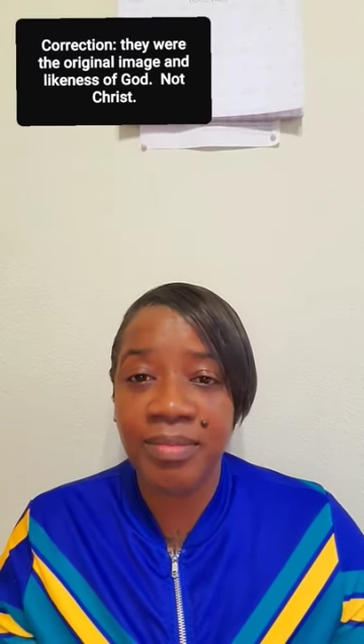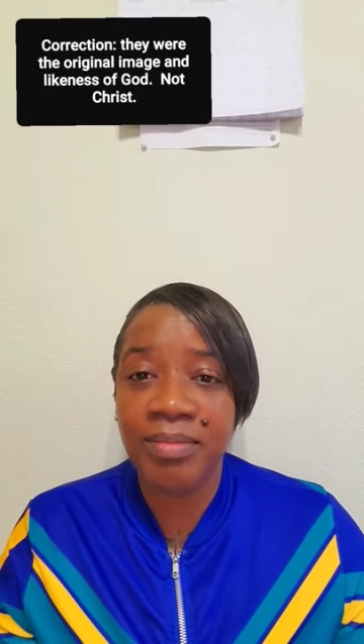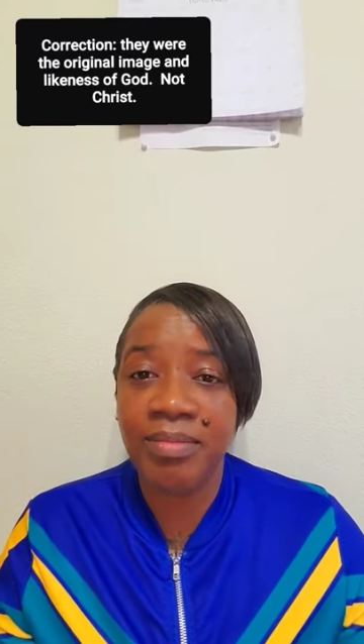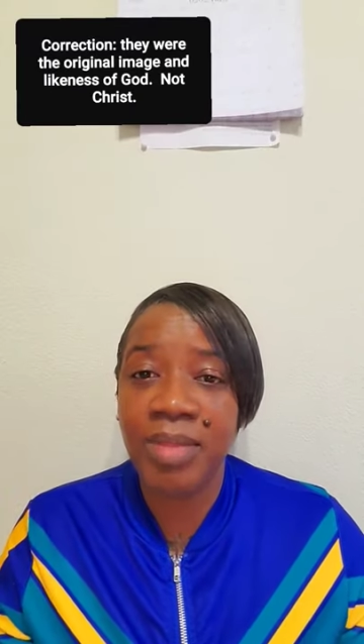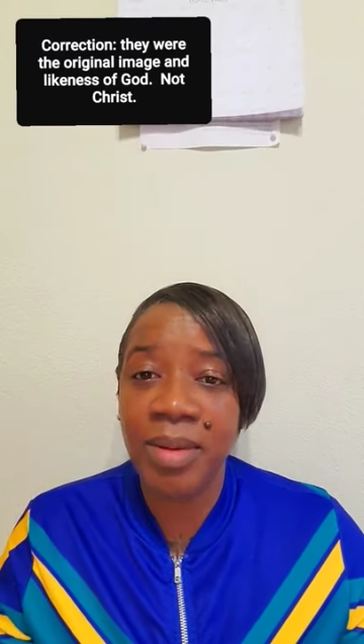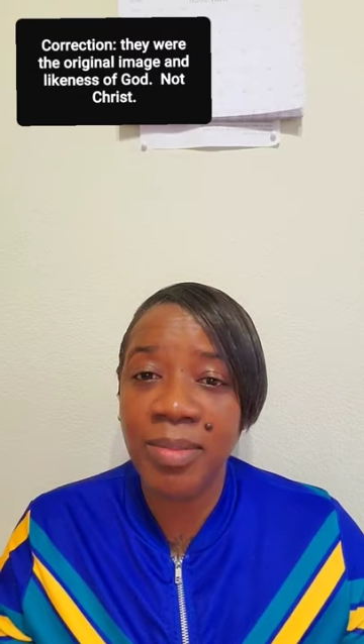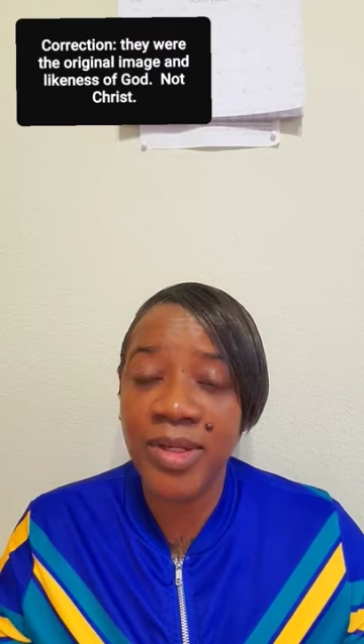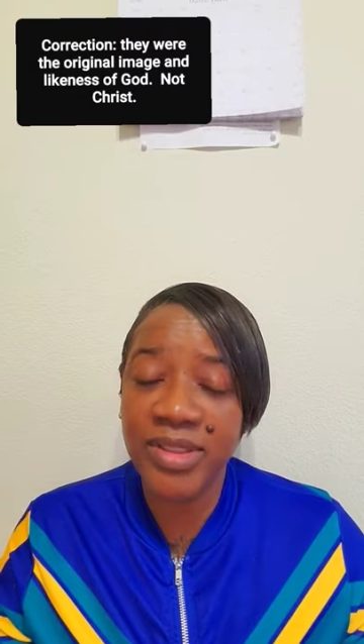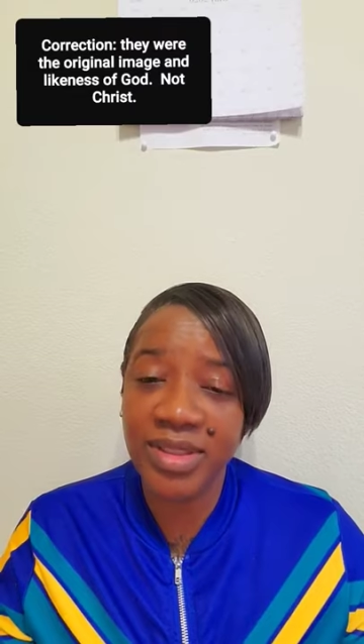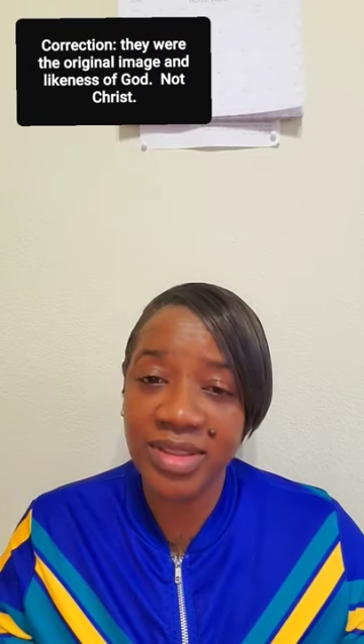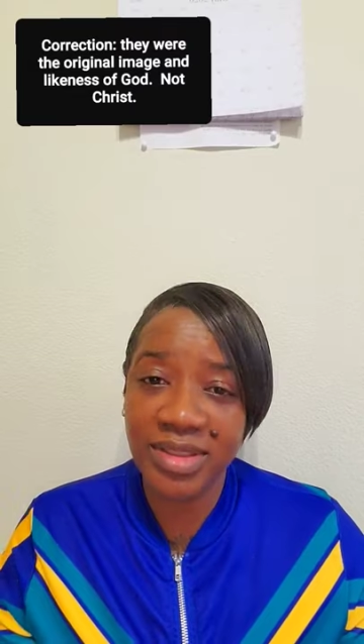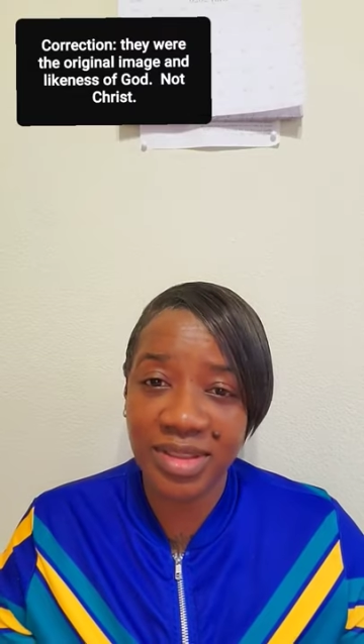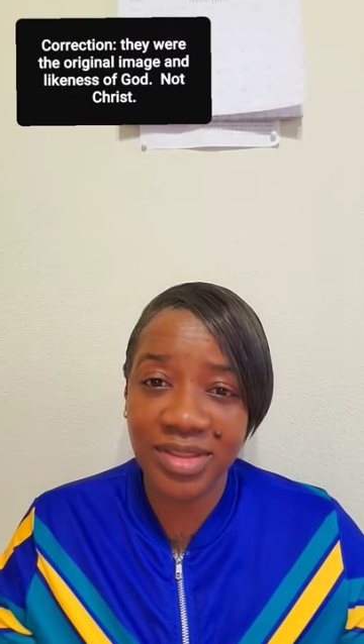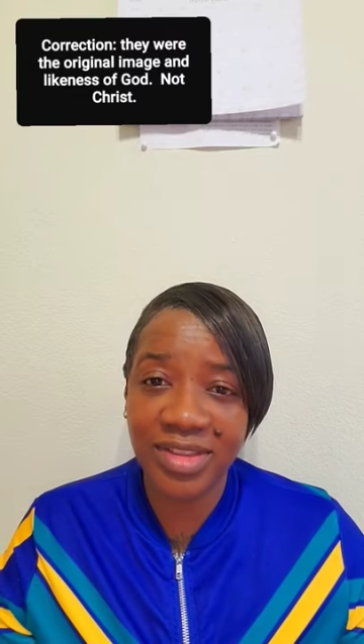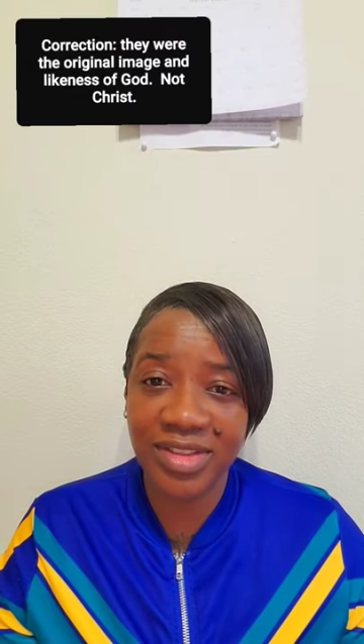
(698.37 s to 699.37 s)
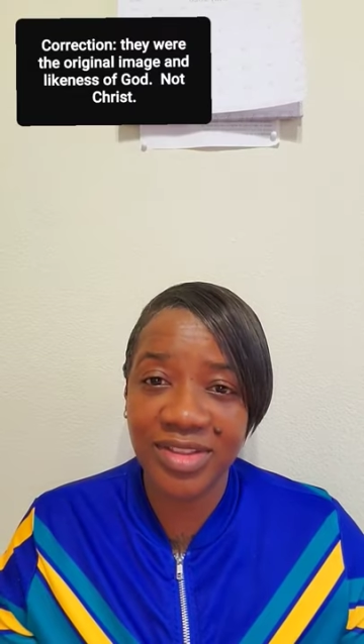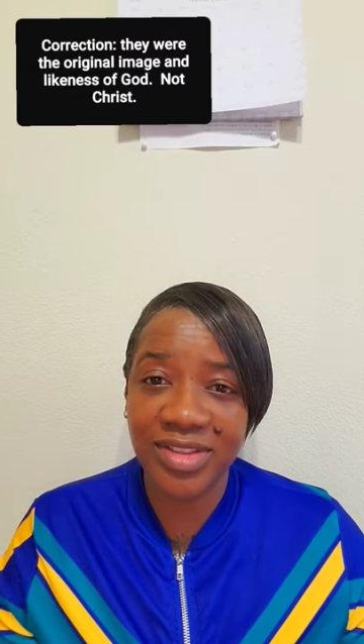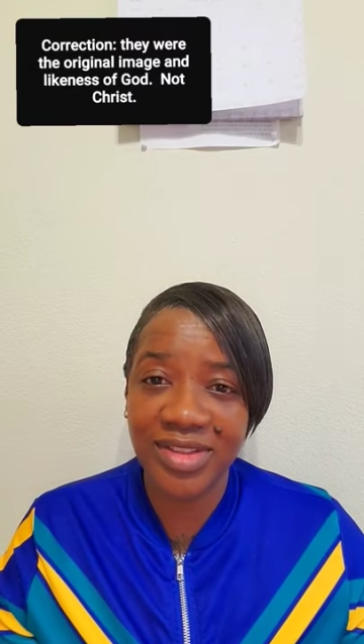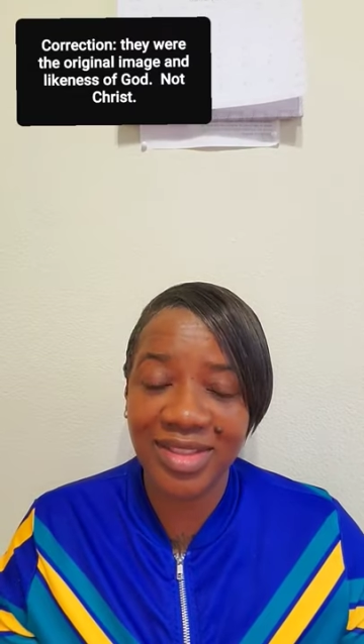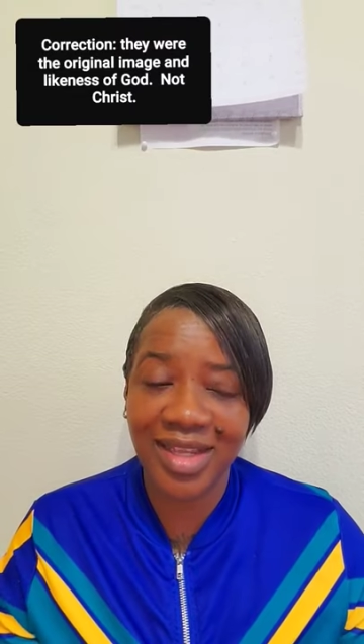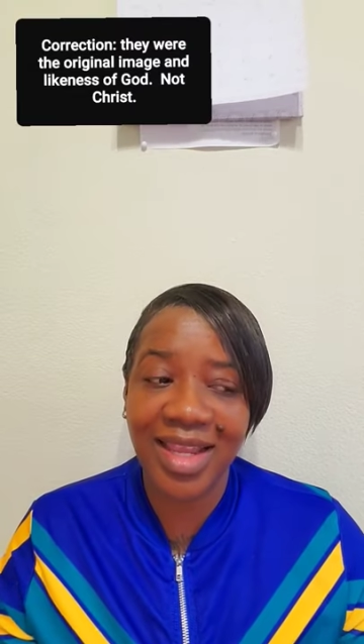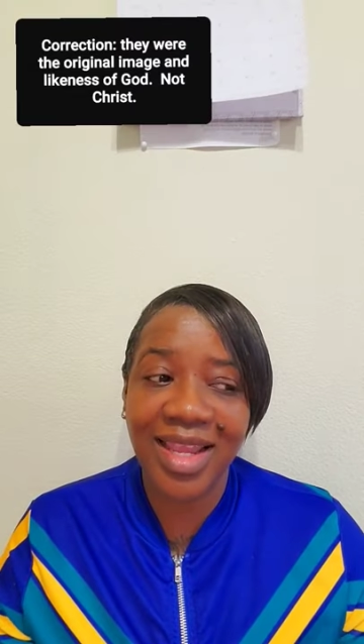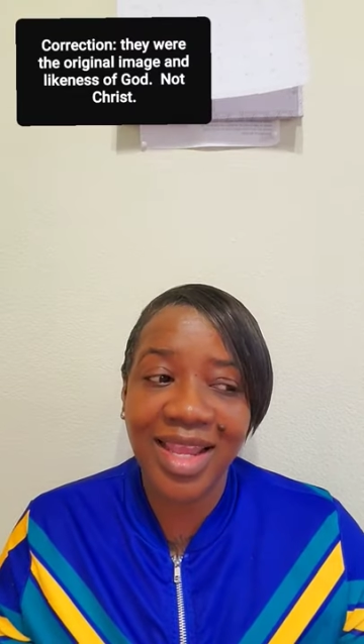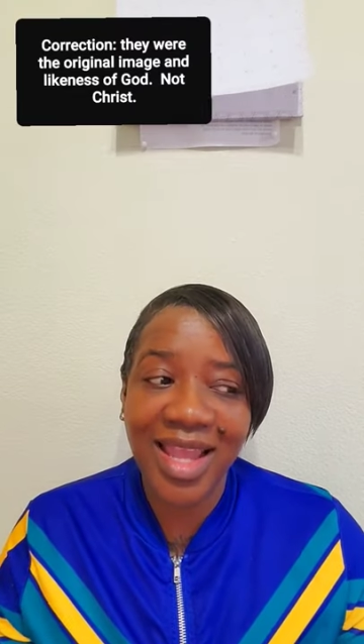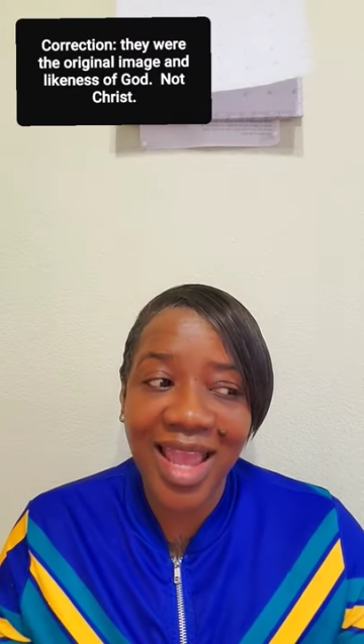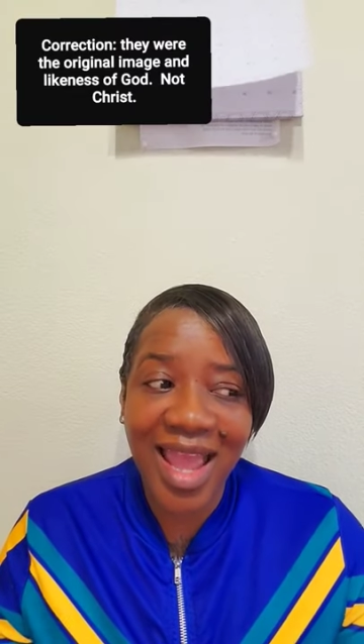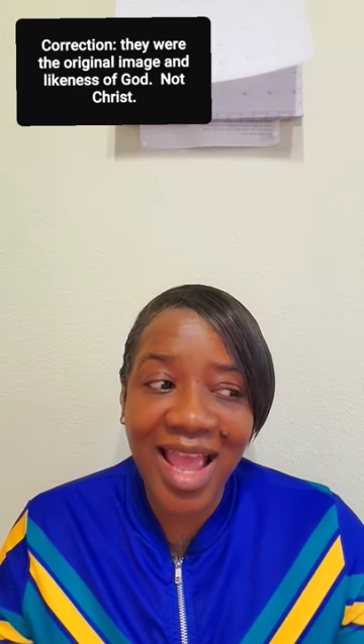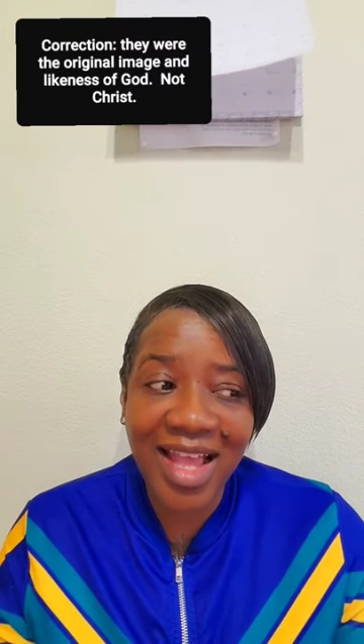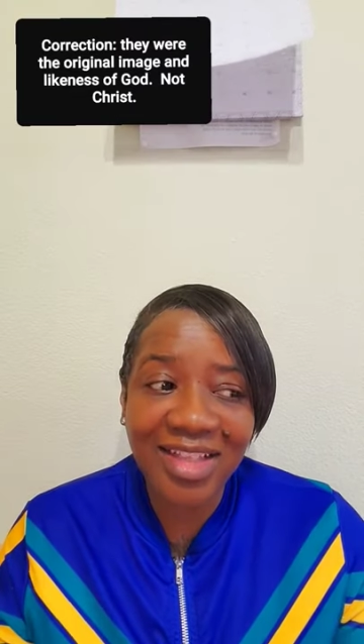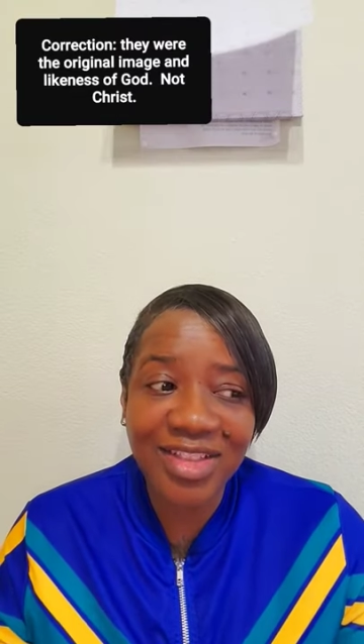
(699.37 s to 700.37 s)
My brothers and sisters,
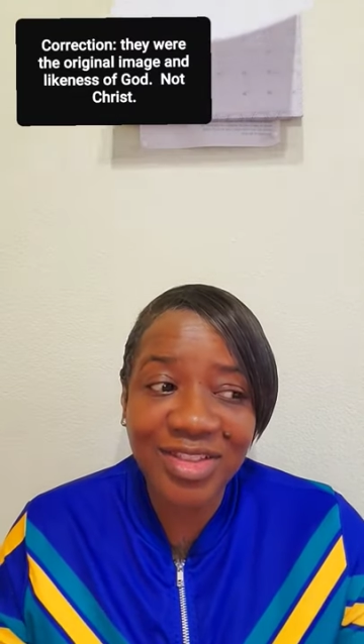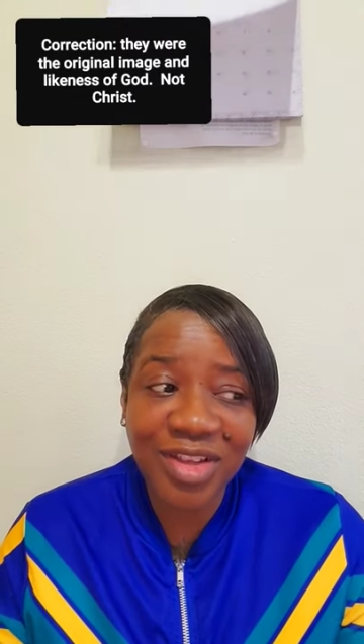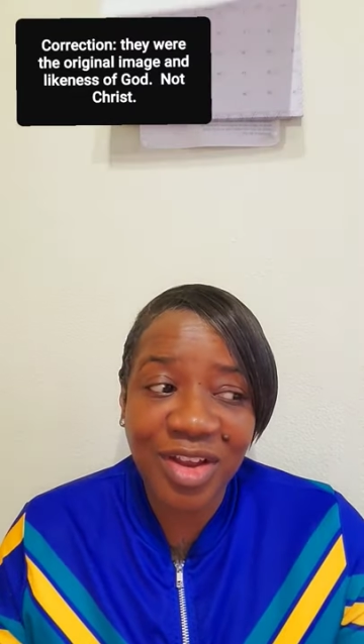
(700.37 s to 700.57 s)
as